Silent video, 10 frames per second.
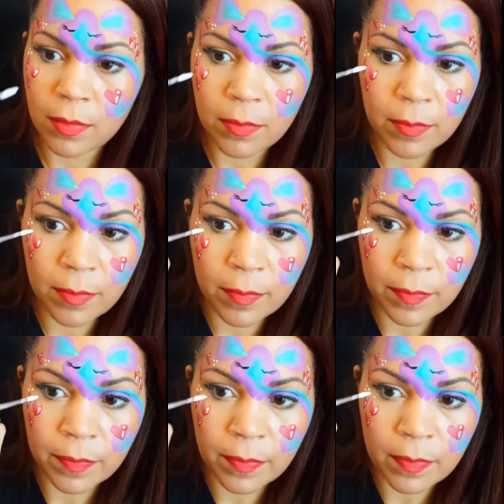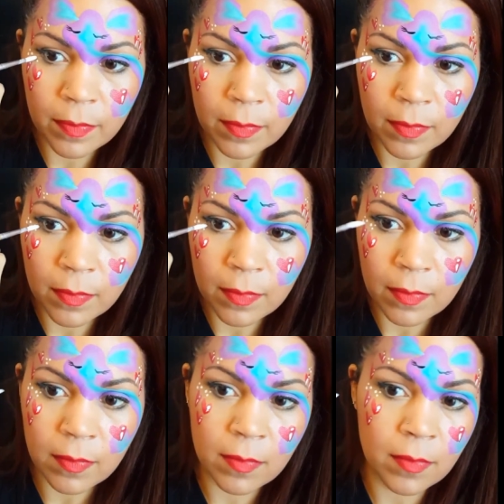
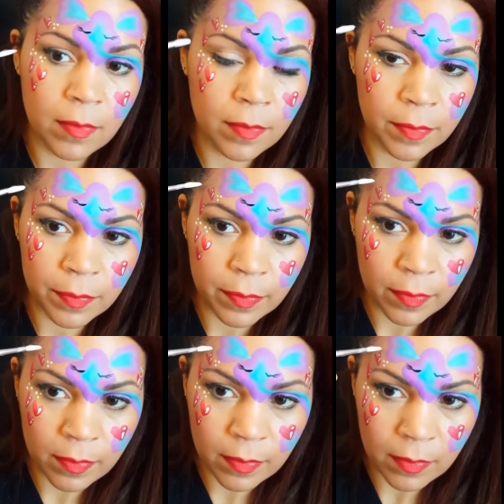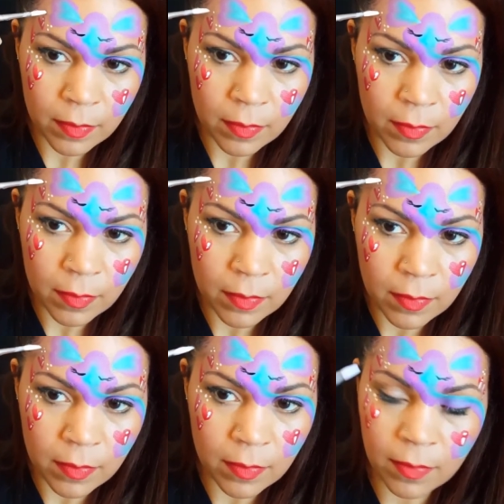
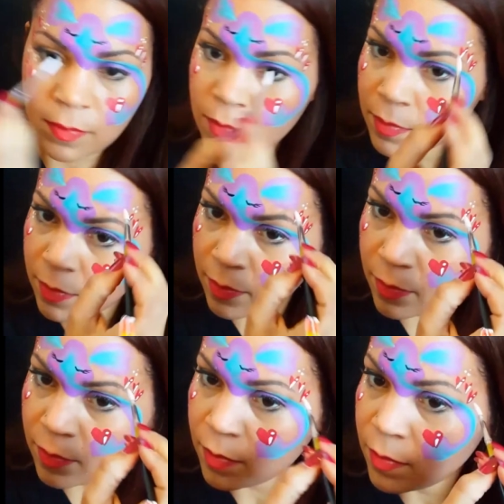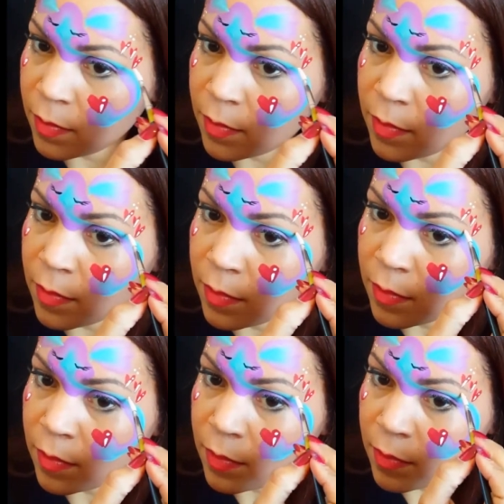
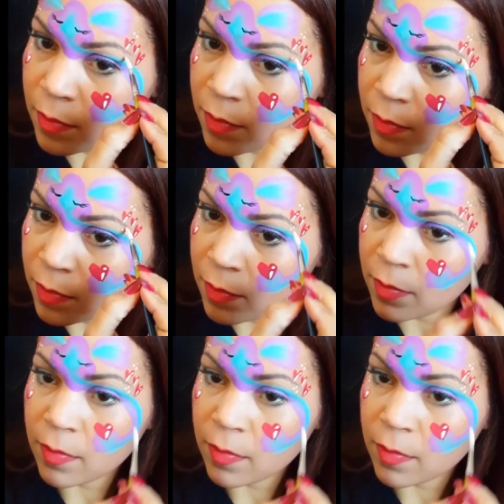[no speech]